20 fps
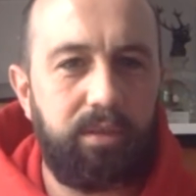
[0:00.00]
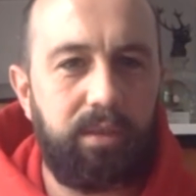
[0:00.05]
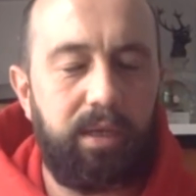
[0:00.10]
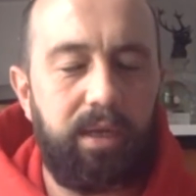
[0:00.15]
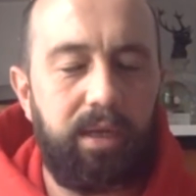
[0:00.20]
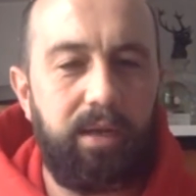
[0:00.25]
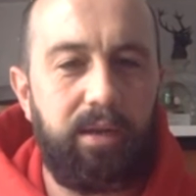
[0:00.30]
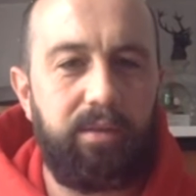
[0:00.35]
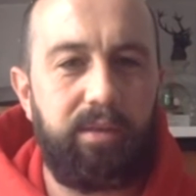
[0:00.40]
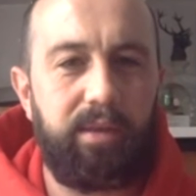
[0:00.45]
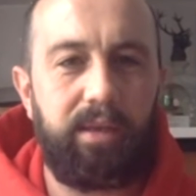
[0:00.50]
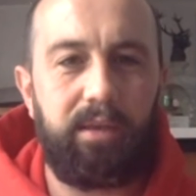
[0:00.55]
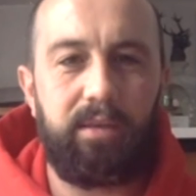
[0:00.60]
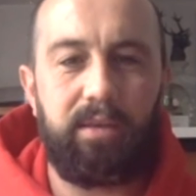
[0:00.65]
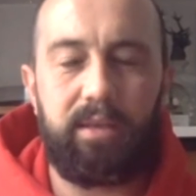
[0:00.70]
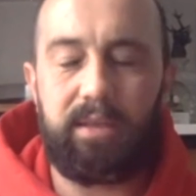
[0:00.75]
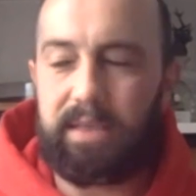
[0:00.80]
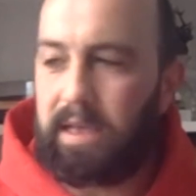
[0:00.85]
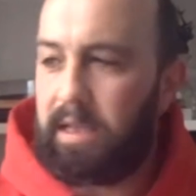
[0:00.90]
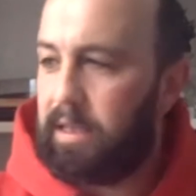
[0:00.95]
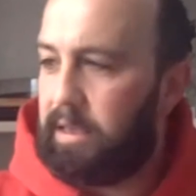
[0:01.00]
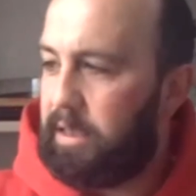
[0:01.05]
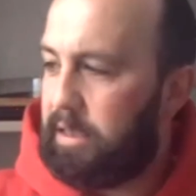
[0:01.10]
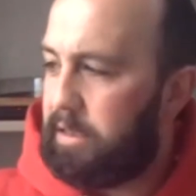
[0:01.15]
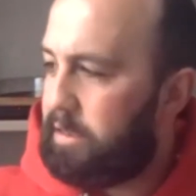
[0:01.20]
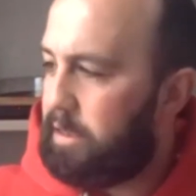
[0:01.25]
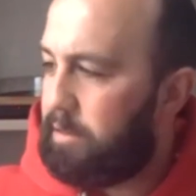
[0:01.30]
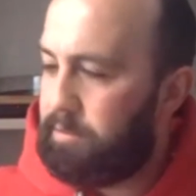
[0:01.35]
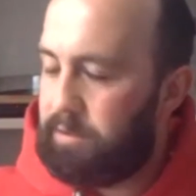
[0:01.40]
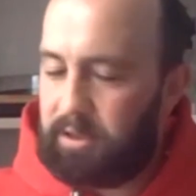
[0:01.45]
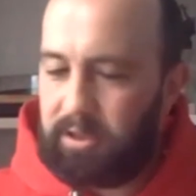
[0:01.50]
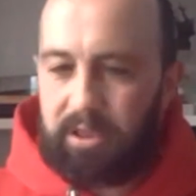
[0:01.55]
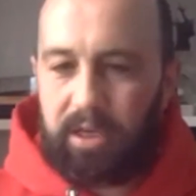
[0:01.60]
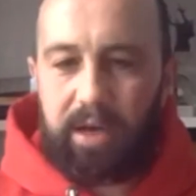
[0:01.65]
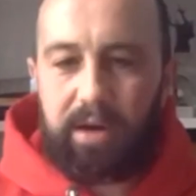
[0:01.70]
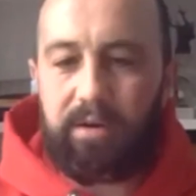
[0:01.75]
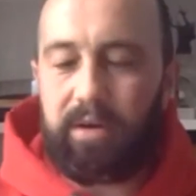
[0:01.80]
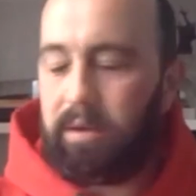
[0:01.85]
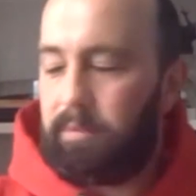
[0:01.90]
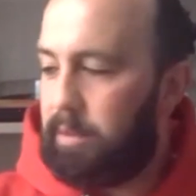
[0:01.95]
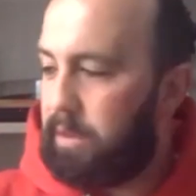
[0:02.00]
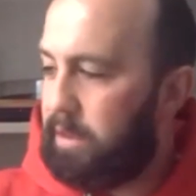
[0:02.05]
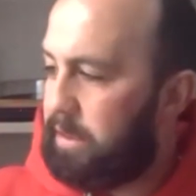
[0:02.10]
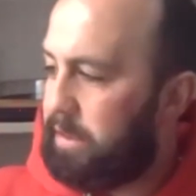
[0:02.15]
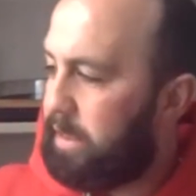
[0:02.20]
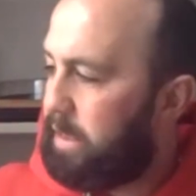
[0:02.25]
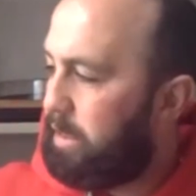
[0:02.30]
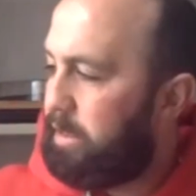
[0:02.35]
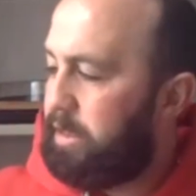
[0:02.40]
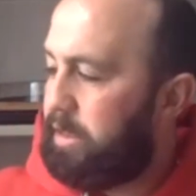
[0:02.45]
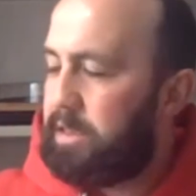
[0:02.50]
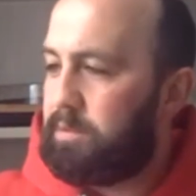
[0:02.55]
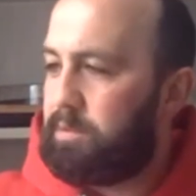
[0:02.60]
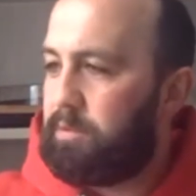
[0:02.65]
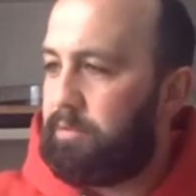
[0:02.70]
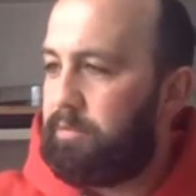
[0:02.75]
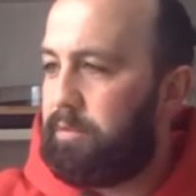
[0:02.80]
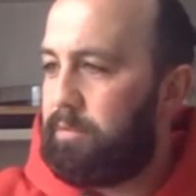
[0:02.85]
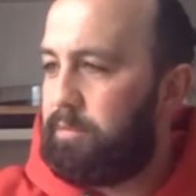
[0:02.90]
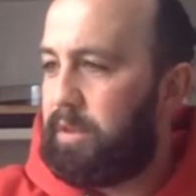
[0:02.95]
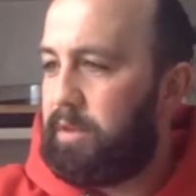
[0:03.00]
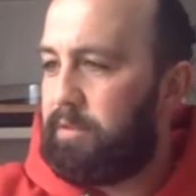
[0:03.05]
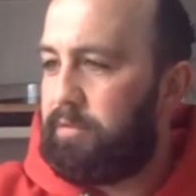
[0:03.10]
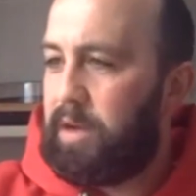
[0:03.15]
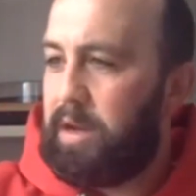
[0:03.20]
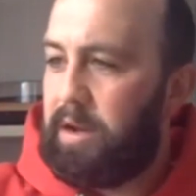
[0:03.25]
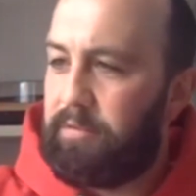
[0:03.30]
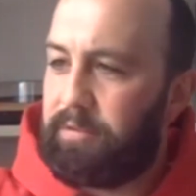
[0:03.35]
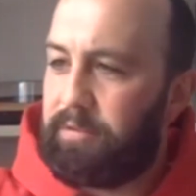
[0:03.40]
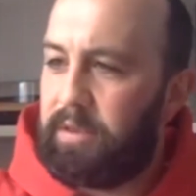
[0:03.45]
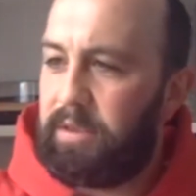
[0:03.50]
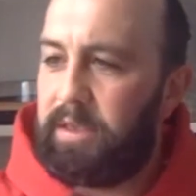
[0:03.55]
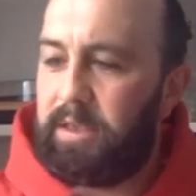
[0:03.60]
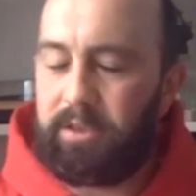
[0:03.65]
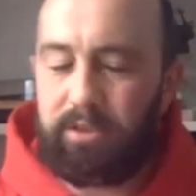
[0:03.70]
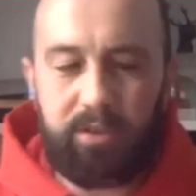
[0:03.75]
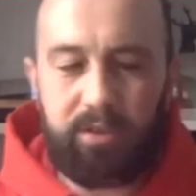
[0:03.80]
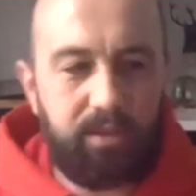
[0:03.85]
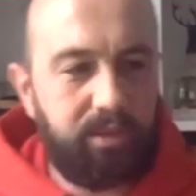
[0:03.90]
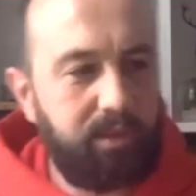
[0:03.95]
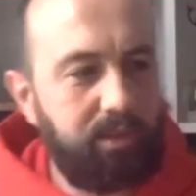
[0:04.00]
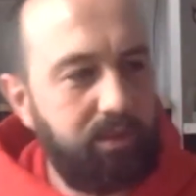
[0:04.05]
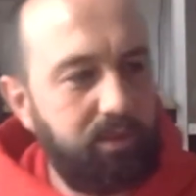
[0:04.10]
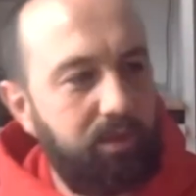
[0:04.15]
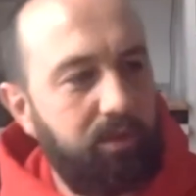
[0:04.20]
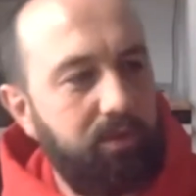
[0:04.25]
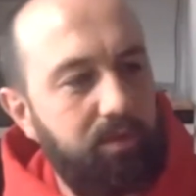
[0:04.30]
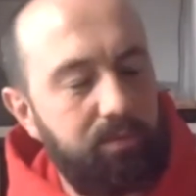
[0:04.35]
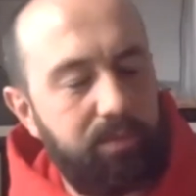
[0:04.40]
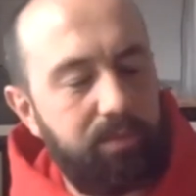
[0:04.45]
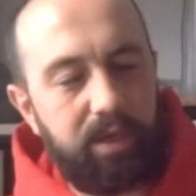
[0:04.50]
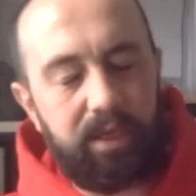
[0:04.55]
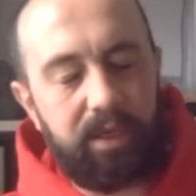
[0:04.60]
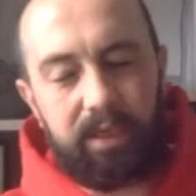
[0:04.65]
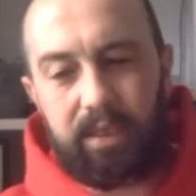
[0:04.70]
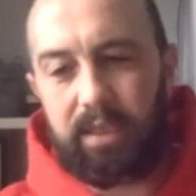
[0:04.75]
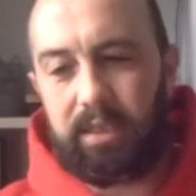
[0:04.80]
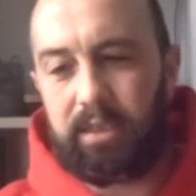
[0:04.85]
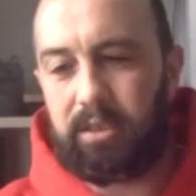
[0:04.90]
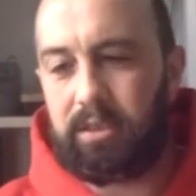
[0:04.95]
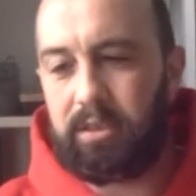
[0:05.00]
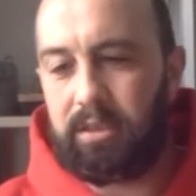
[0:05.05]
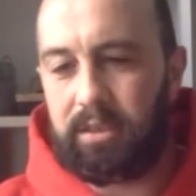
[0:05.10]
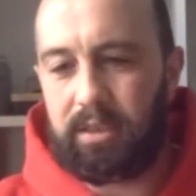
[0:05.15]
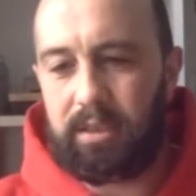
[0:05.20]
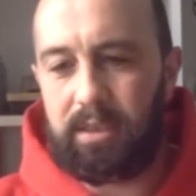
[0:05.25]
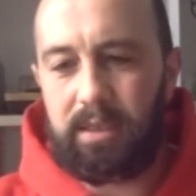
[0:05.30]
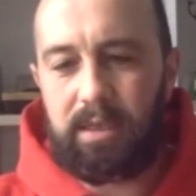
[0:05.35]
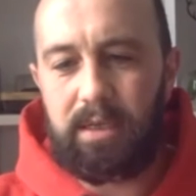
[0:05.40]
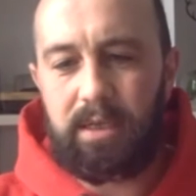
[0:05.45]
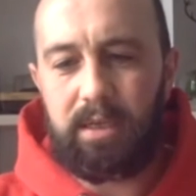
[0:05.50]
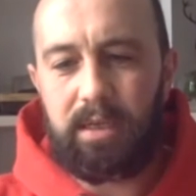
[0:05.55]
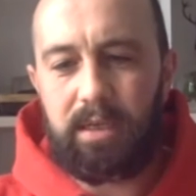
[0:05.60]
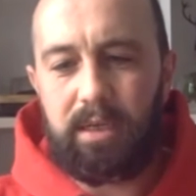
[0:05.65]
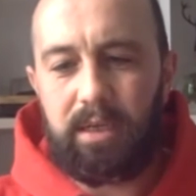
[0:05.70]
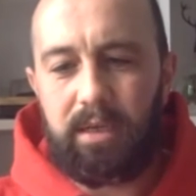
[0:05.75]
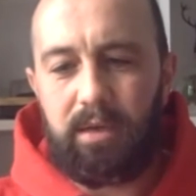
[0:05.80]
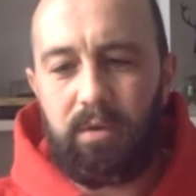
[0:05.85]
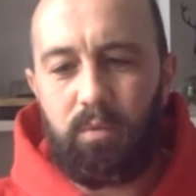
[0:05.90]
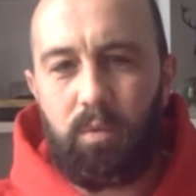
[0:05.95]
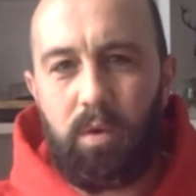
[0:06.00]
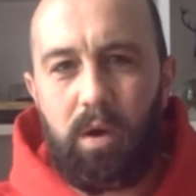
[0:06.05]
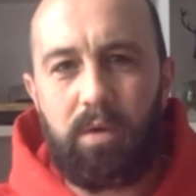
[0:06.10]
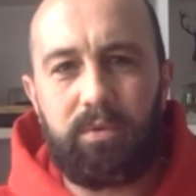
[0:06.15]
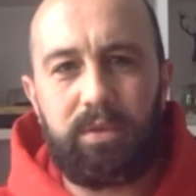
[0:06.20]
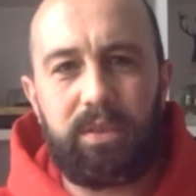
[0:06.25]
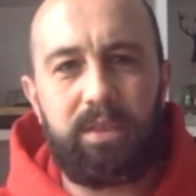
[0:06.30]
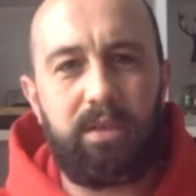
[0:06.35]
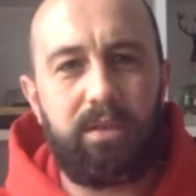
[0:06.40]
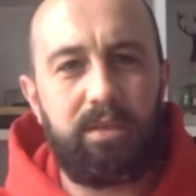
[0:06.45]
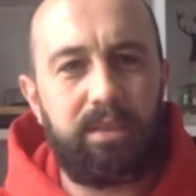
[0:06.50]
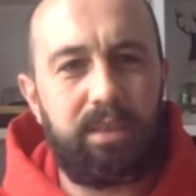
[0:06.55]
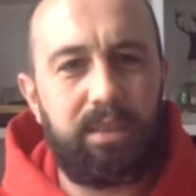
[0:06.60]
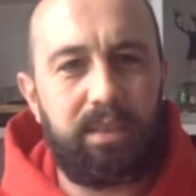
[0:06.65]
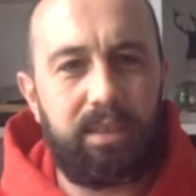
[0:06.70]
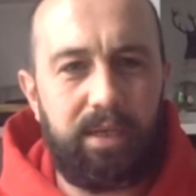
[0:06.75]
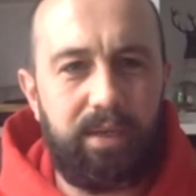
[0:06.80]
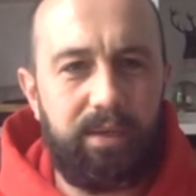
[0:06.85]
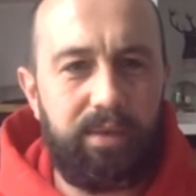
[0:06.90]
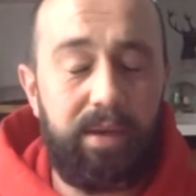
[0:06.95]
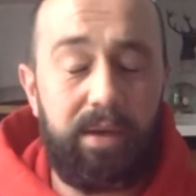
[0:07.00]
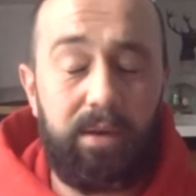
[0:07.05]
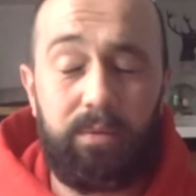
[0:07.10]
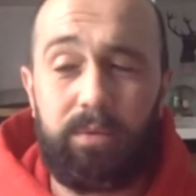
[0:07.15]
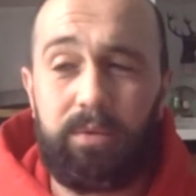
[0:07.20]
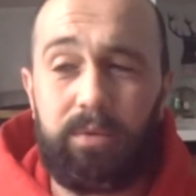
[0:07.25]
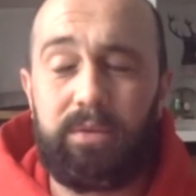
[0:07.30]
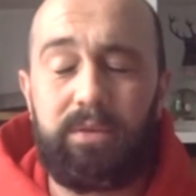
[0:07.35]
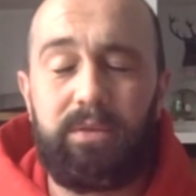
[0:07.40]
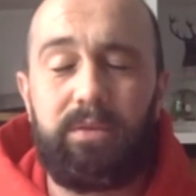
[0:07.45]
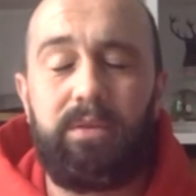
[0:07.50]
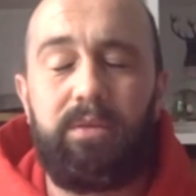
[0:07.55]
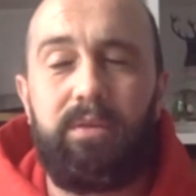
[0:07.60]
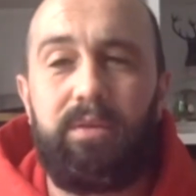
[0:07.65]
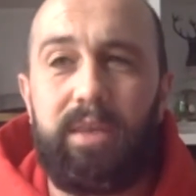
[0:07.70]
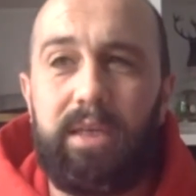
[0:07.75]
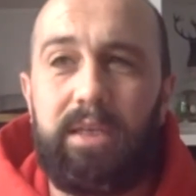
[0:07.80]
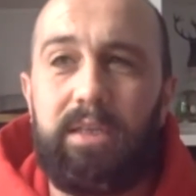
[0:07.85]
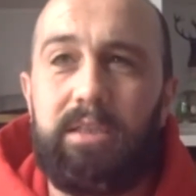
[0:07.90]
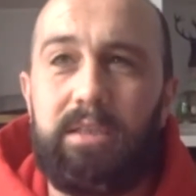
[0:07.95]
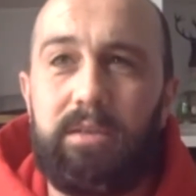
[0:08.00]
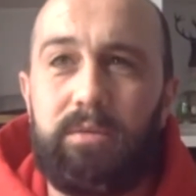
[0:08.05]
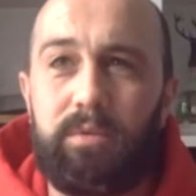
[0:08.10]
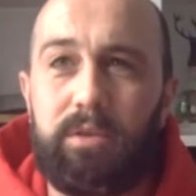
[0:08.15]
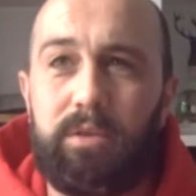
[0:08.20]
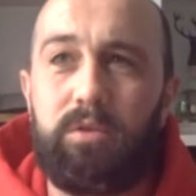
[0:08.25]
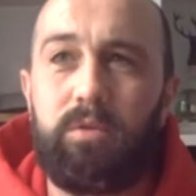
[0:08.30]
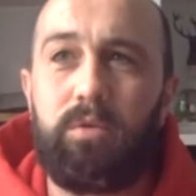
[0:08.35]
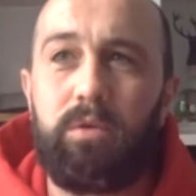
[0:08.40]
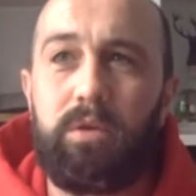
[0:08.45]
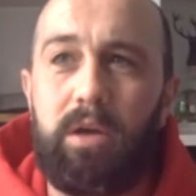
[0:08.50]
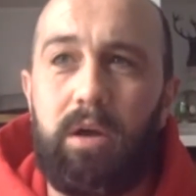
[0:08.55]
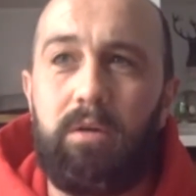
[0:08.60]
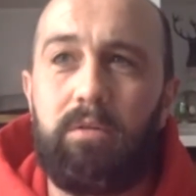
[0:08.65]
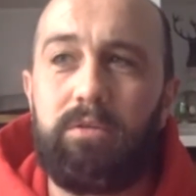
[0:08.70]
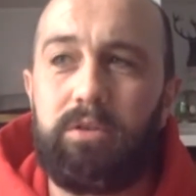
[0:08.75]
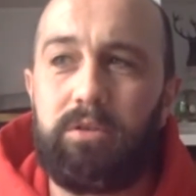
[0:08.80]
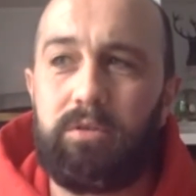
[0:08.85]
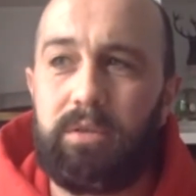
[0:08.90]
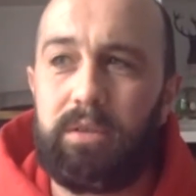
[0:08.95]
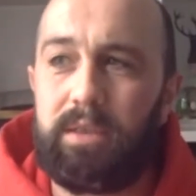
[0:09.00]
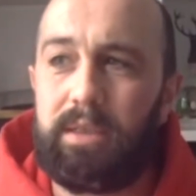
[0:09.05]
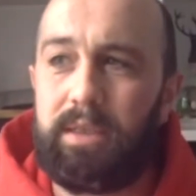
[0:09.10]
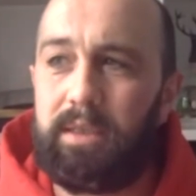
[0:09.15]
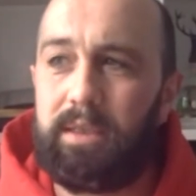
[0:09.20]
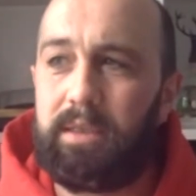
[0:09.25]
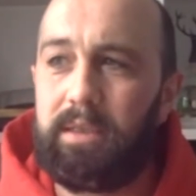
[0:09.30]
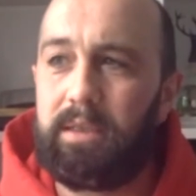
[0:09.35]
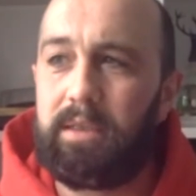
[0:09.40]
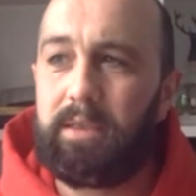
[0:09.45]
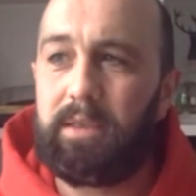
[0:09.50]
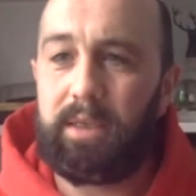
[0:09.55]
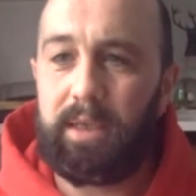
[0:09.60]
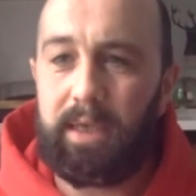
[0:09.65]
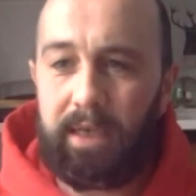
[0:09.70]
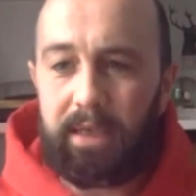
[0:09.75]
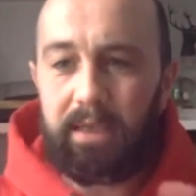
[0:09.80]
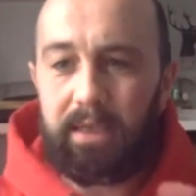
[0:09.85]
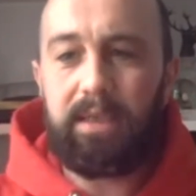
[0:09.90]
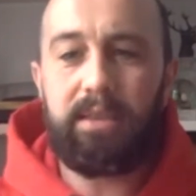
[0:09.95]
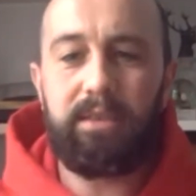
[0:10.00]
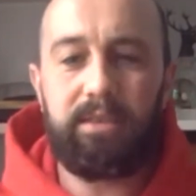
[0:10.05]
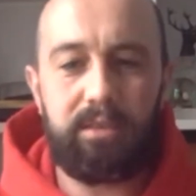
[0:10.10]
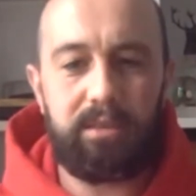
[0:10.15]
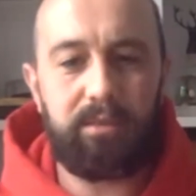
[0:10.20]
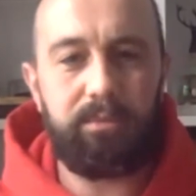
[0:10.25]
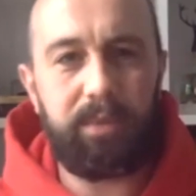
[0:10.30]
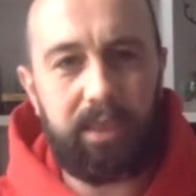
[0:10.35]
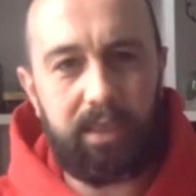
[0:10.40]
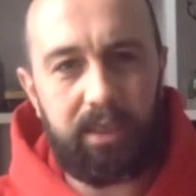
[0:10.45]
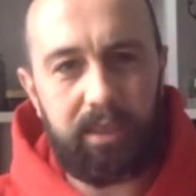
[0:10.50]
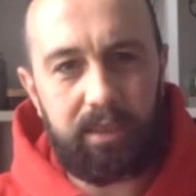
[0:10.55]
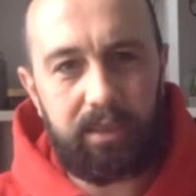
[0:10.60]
And I think the delegates, I was chairing, but the delegates were from different African nations and South American nations. And what I was starting to learn there were things that were so culturally alien to me,